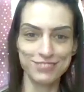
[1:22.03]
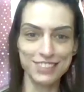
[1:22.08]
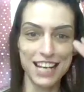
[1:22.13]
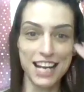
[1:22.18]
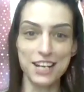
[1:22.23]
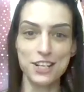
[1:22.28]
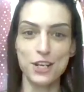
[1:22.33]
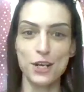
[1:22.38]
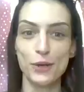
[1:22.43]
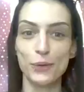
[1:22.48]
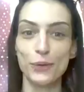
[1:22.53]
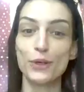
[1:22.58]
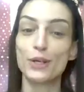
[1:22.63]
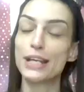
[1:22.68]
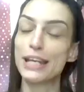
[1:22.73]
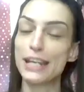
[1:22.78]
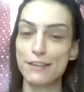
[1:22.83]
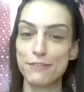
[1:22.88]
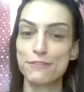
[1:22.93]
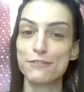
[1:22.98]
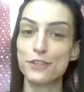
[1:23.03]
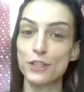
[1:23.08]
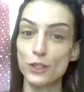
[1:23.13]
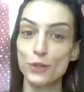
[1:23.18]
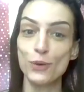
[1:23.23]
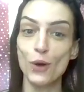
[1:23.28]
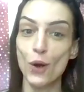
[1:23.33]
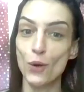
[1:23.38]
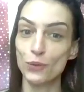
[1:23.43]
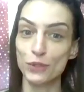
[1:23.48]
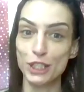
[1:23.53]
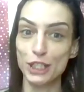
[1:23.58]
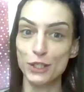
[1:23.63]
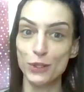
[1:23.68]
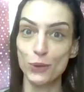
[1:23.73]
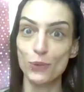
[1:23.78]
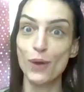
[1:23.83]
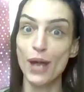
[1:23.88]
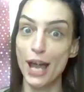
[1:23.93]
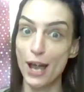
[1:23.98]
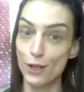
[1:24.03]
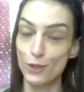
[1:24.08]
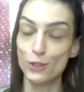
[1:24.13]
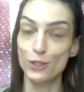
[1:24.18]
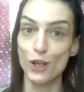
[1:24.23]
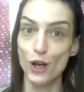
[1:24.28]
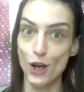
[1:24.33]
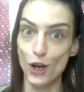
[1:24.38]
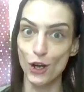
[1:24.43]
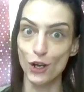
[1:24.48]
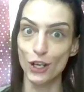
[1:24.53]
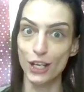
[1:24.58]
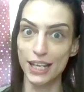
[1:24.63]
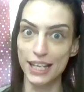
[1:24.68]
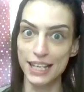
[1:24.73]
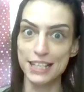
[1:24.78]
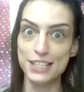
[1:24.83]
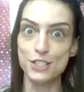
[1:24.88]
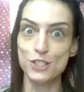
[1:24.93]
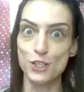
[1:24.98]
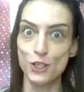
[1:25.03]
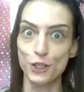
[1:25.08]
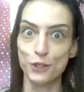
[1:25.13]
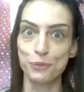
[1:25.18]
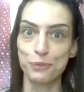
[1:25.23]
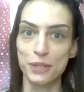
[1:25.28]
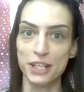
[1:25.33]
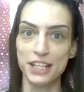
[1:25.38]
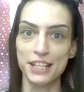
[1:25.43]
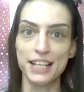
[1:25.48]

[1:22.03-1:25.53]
I know, if you only knew how long it took me,